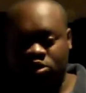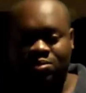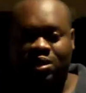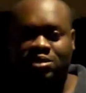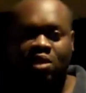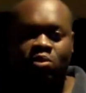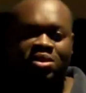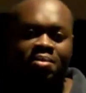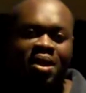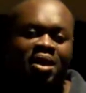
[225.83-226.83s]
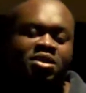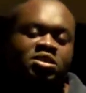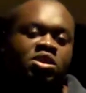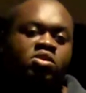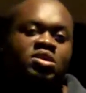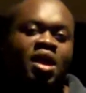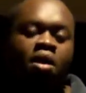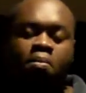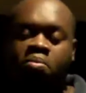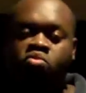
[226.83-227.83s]
work some things out with them, and it still is
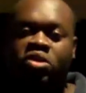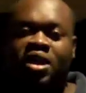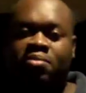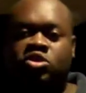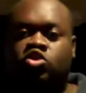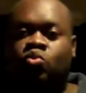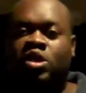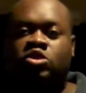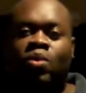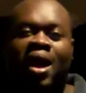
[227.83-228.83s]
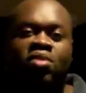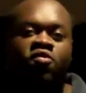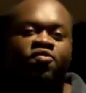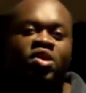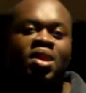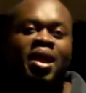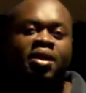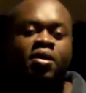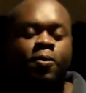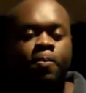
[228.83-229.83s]
like a boot camp situation where I don't feel
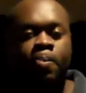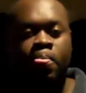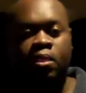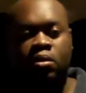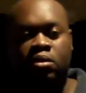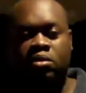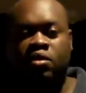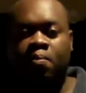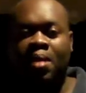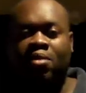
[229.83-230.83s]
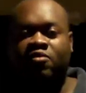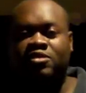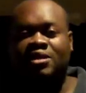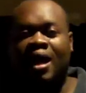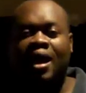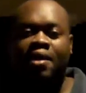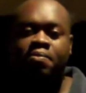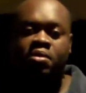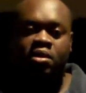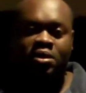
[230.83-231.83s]
like the amount of
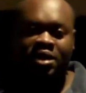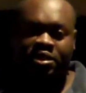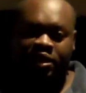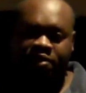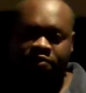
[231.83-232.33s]
time that they're